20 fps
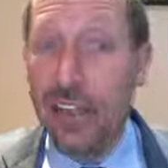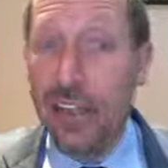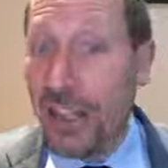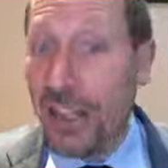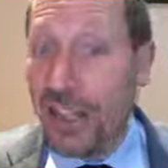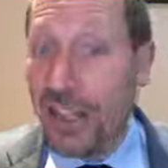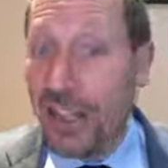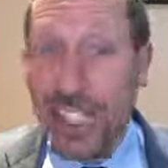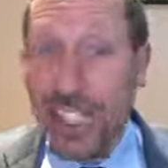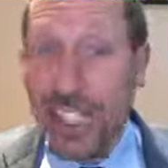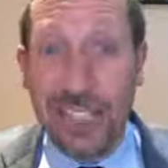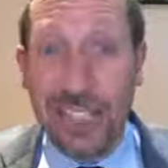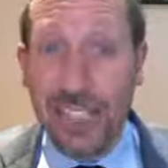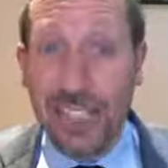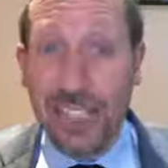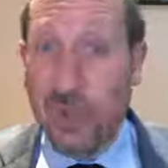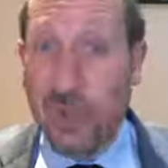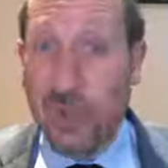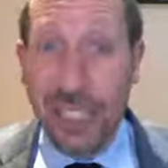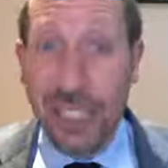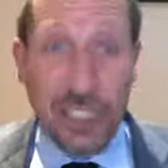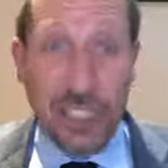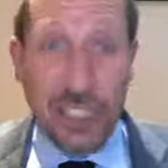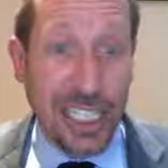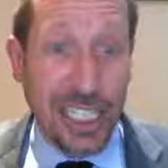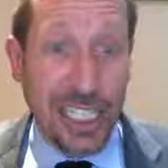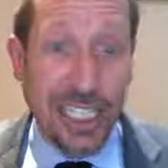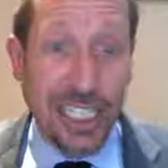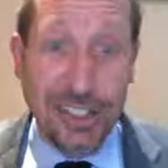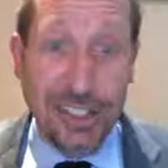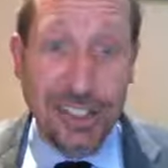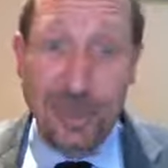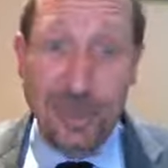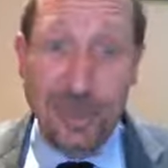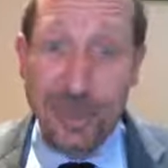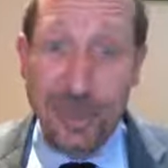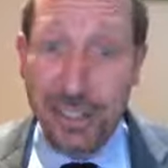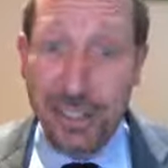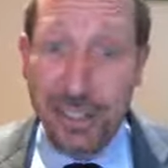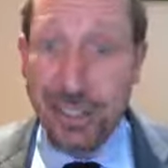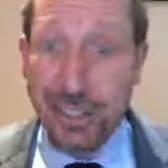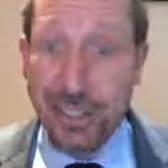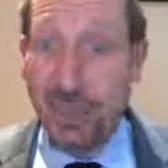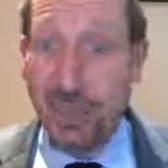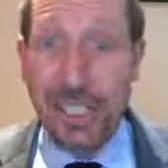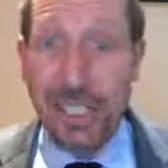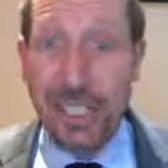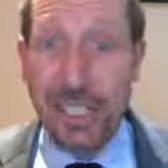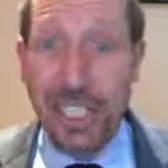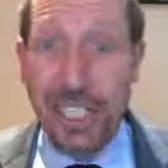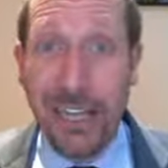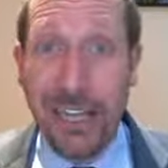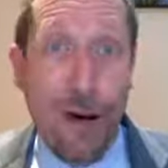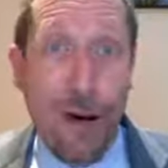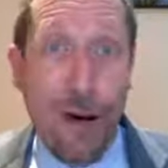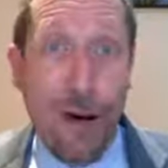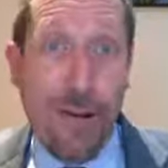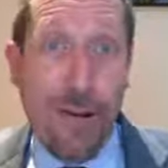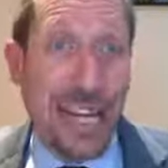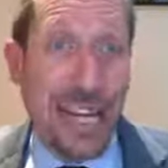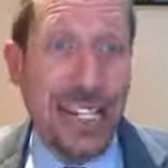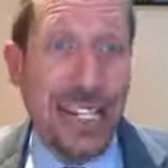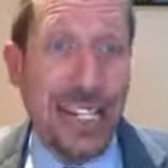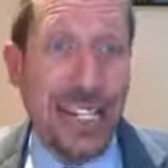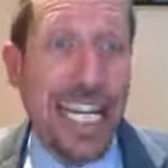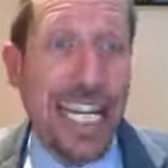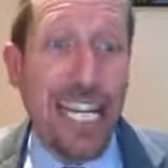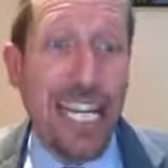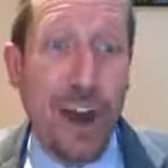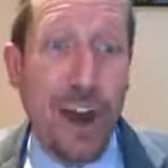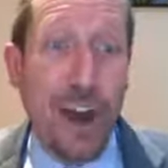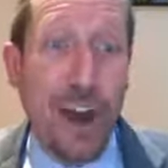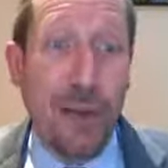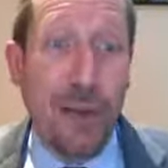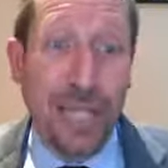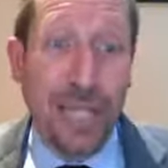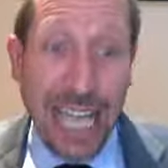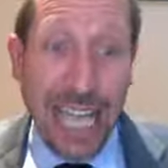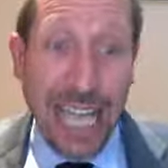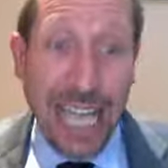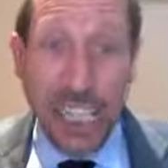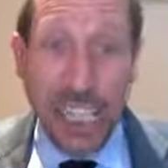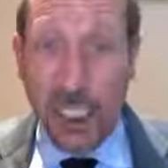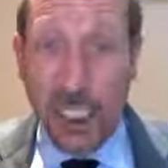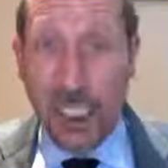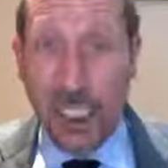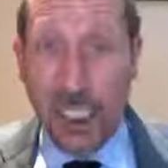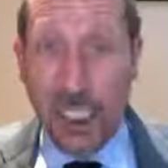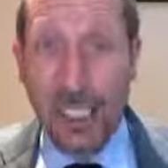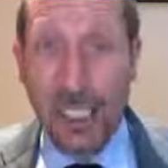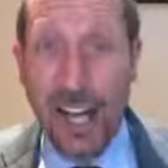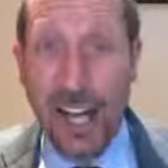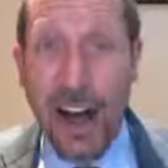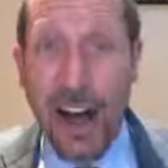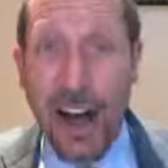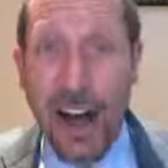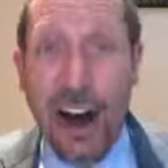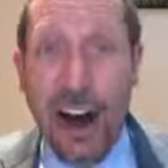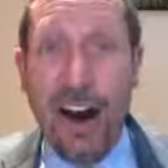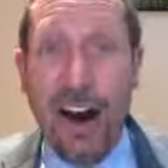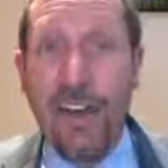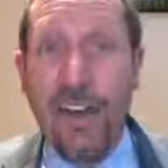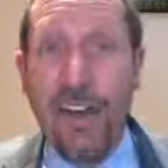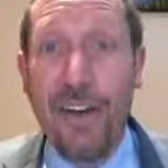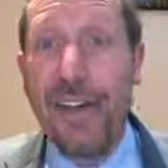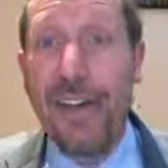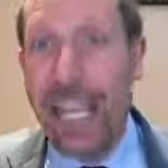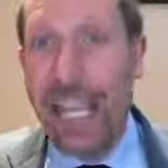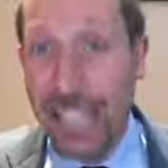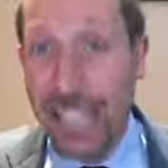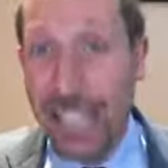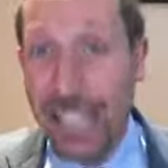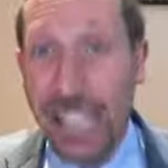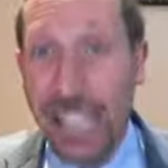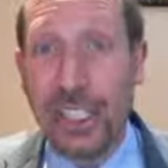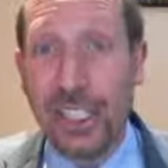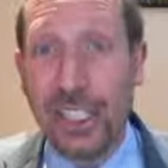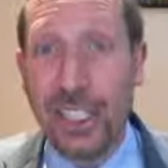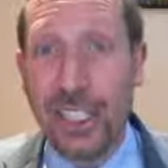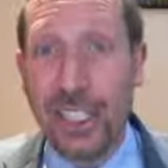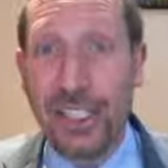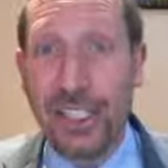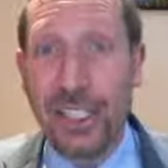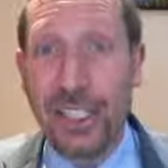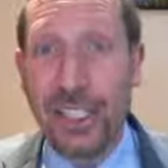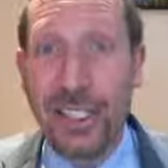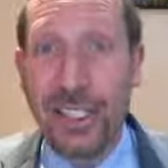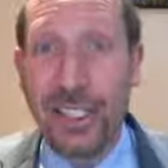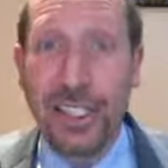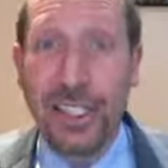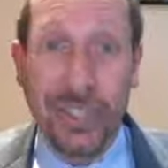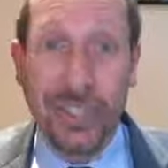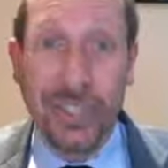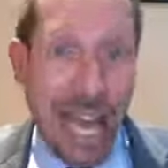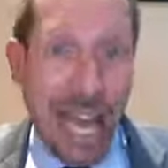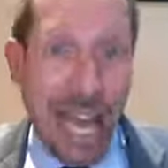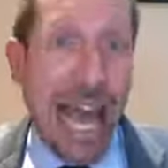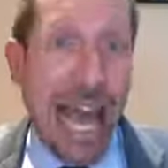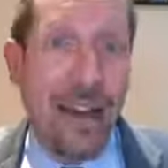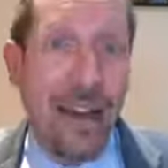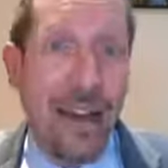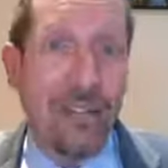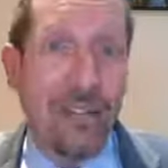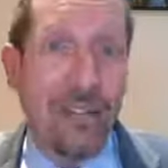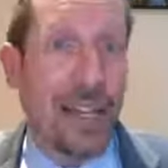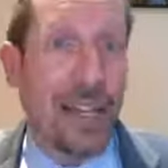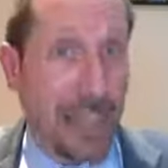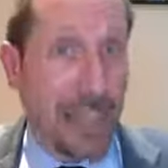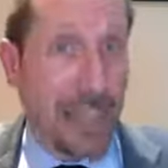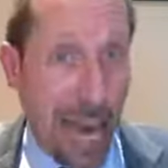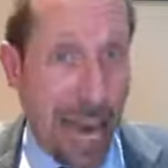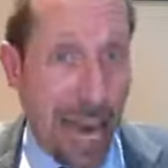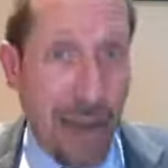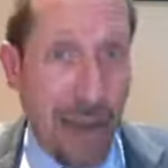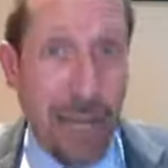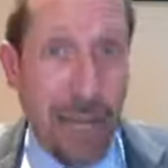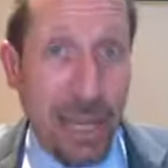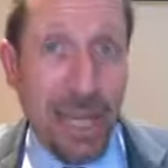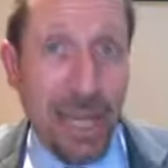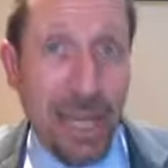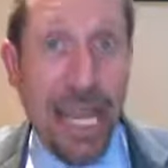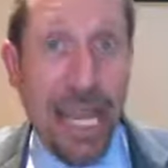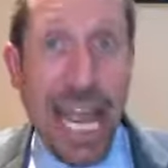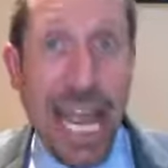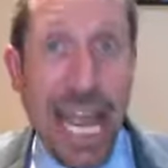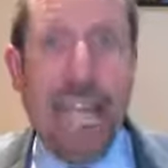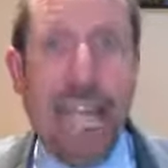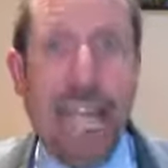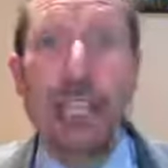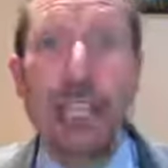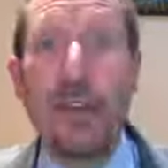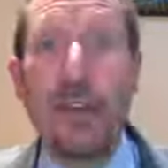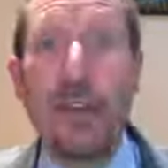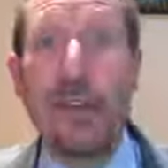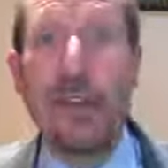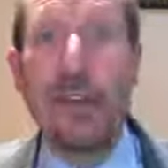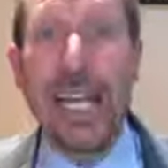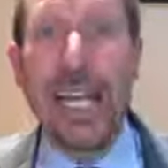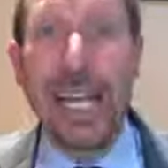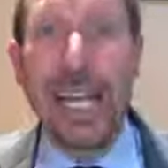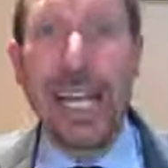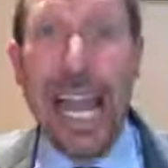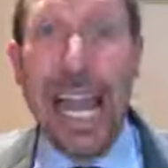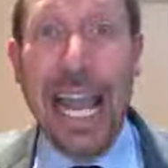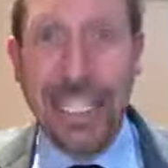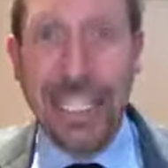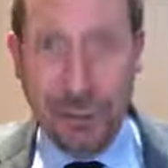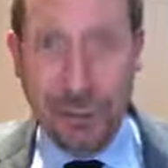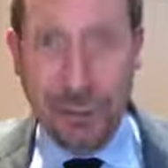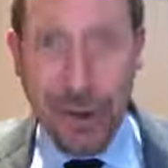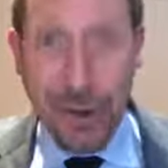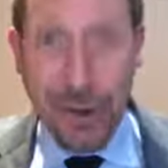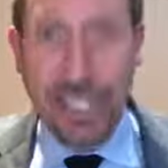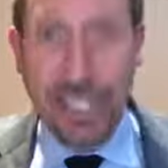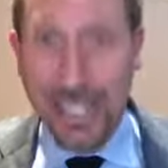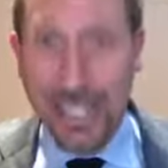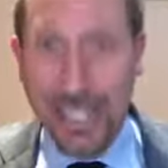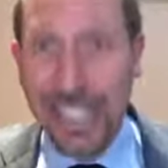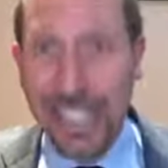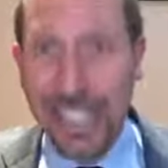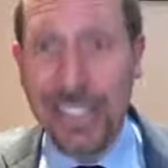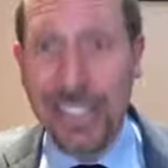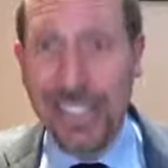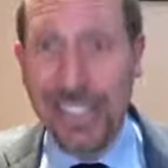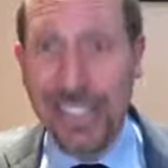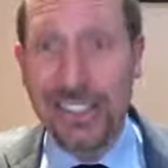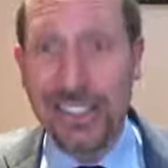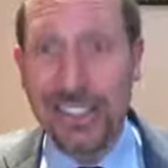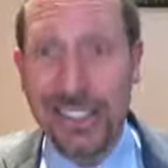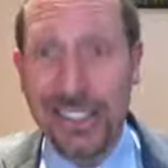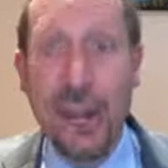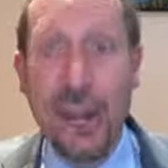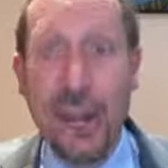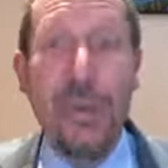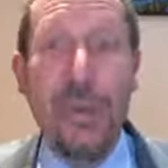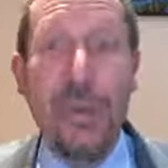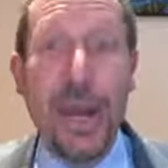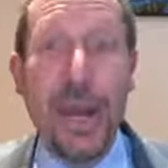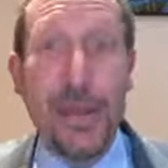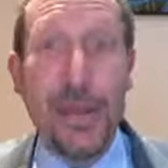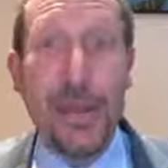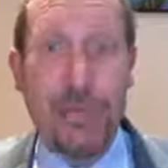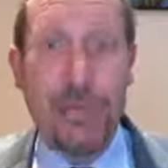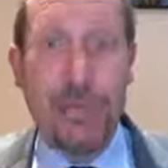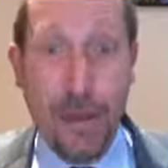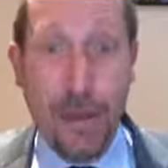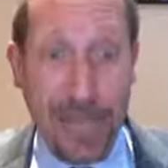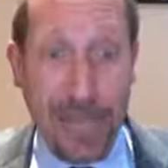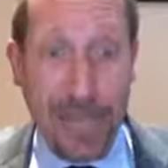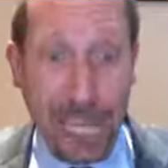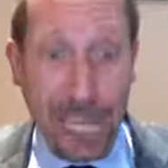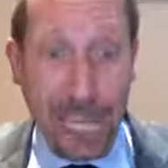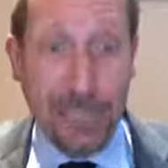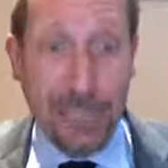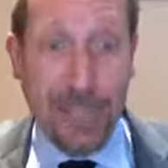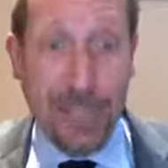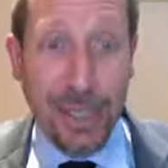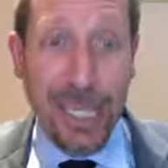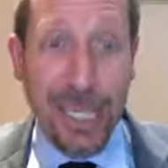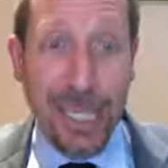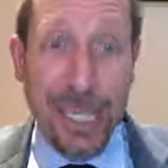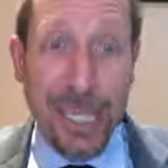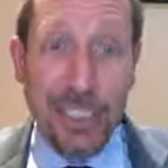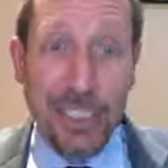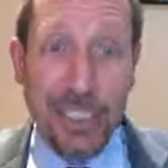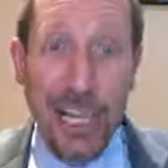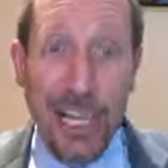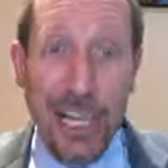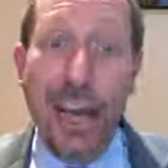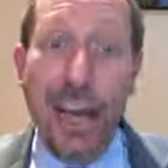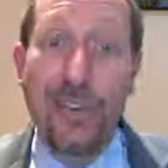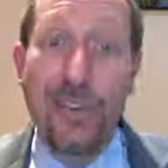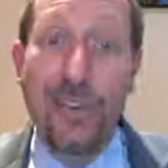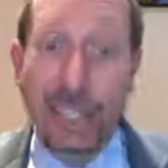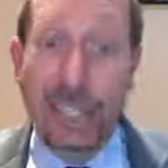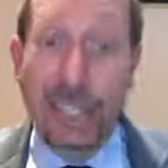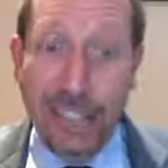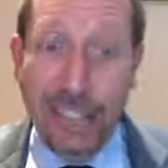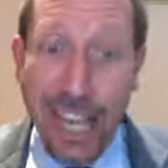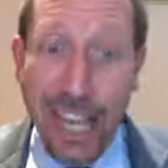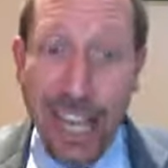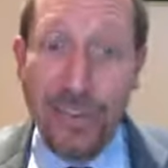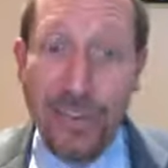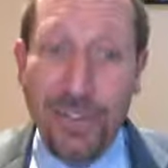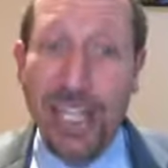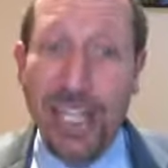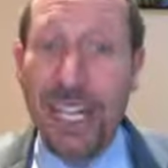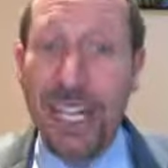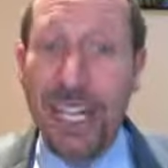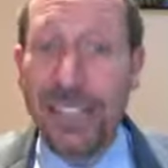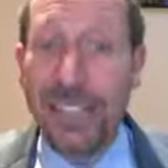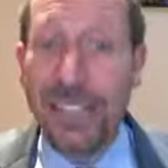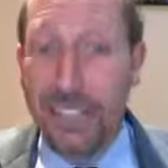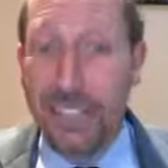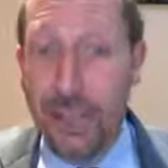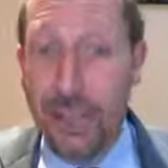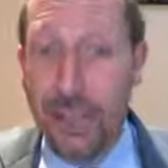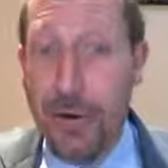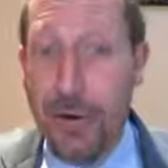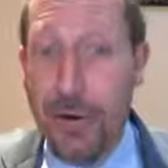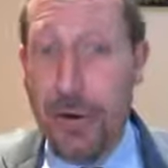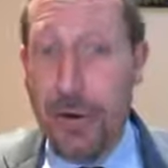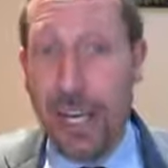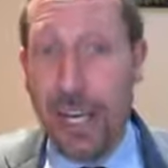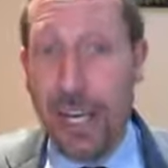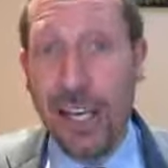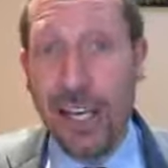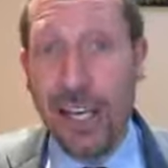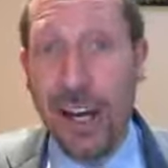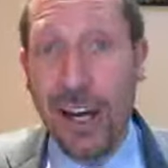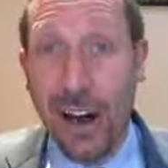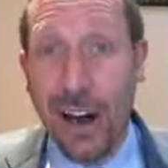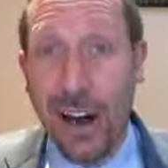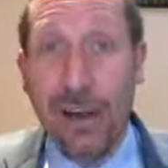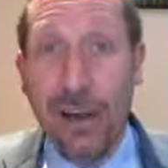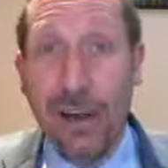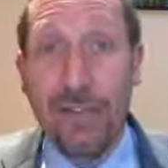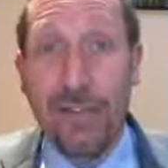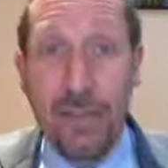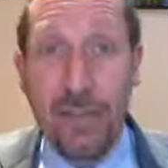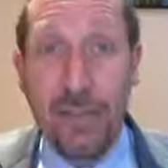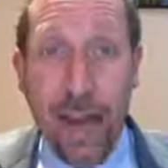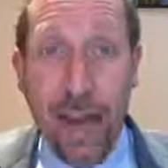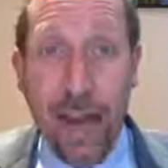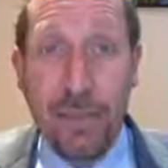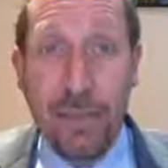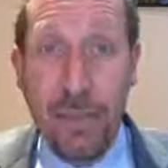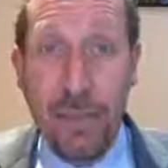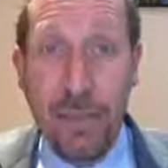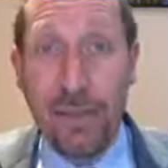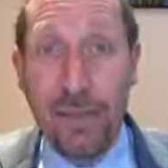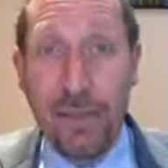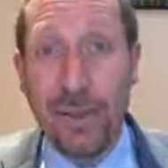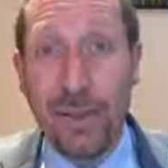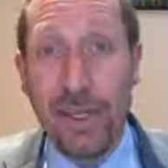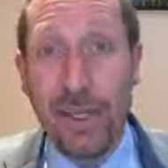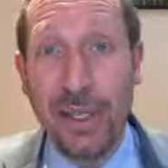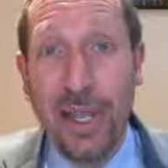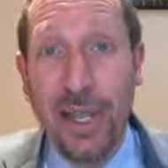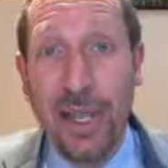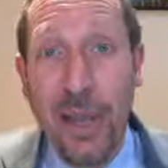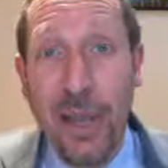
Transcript: not least of which is the permissibility or indeed obligation of a nation to have an army, including a strong intelligence with proper espionage for the safety and security of our people.